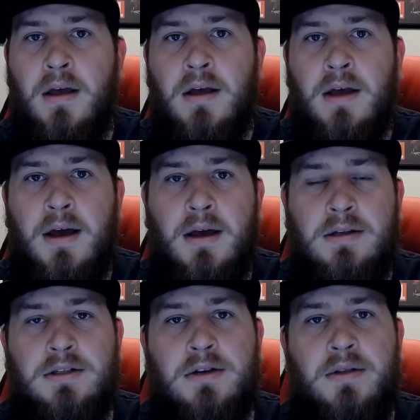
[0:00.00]

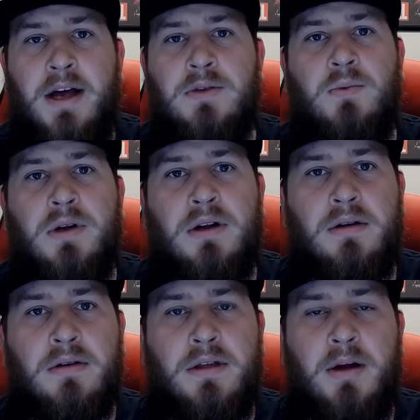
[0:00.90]
And so that's
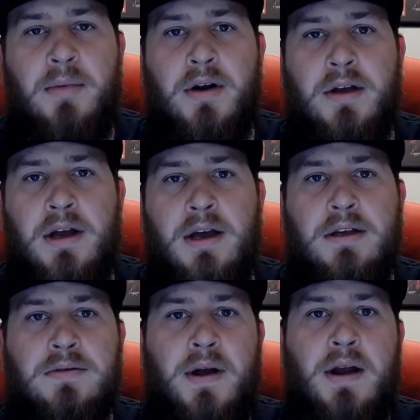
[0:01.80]
where their marketing
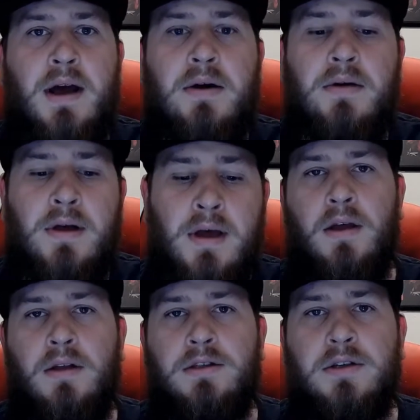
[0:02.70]
is right now.
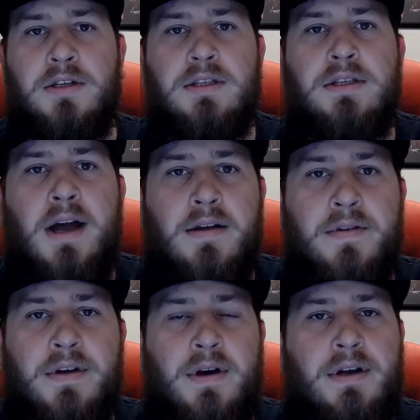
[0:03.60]
So this is kind of
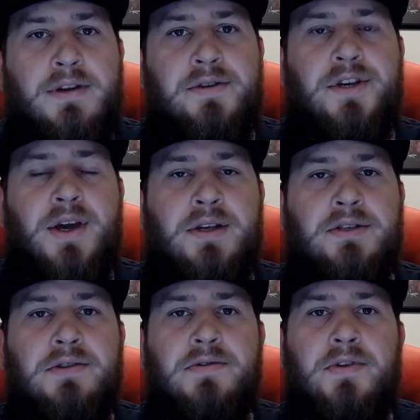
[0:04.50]
a new
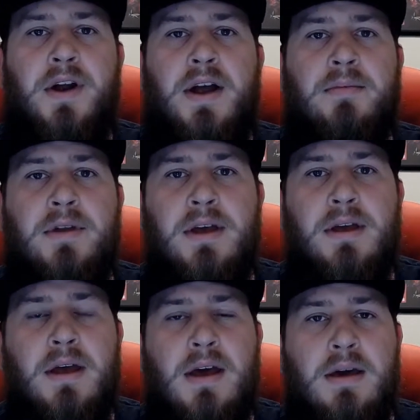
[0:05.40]
change for AMD.